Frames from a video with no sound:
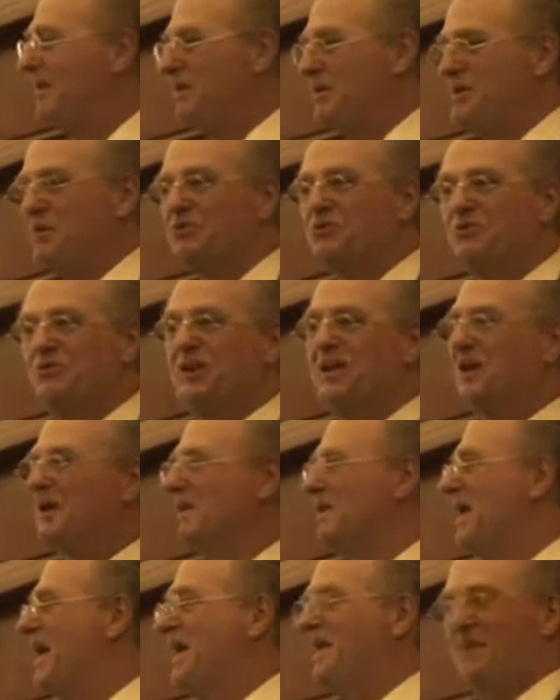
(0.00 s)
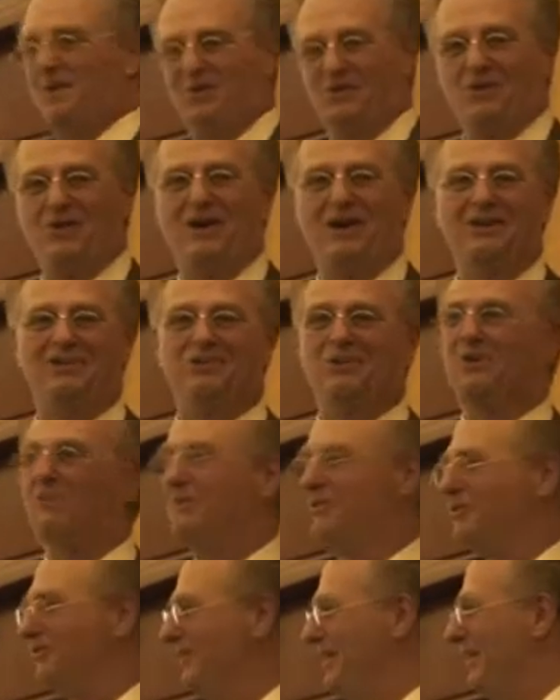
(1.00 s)
You'll see a lot of these
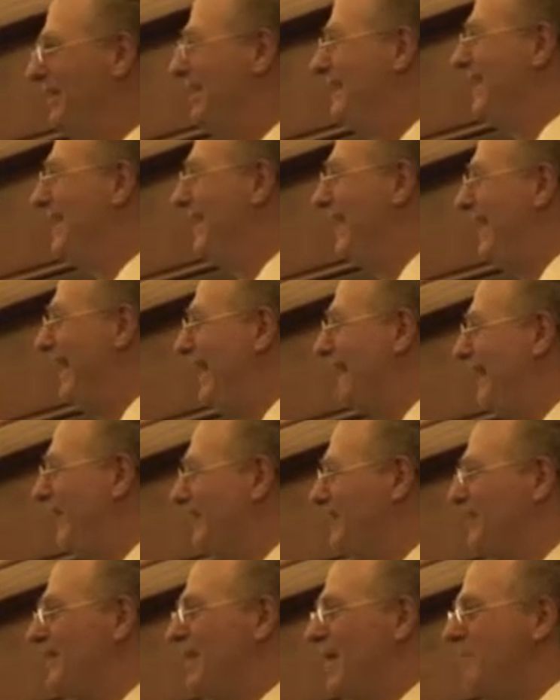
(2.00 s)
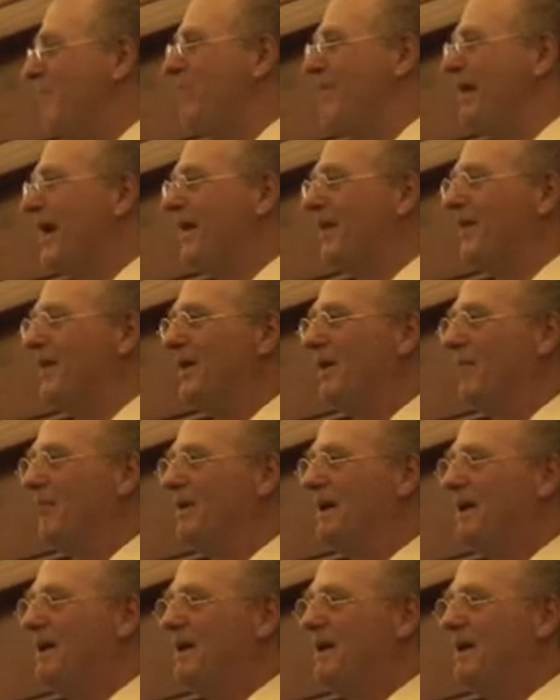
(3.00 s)
crossovers at areas, and I'm proud of them.